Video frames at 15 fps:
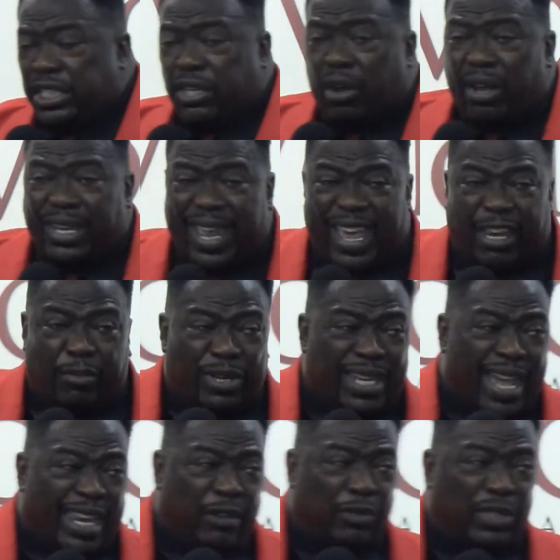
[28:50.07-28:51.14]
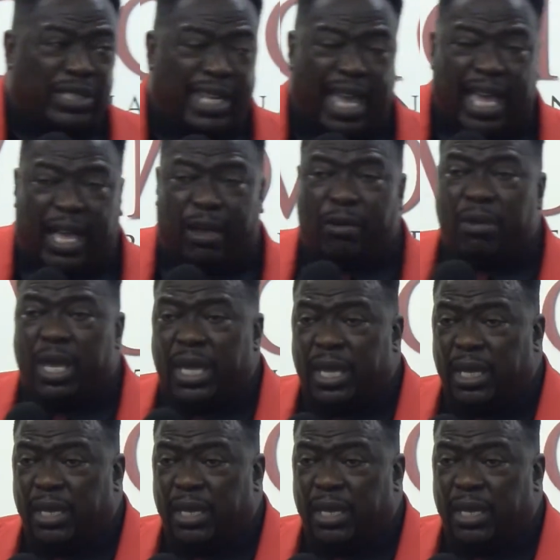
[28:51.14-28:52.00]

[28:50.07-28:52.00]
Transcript: saw daddy when daddy was down,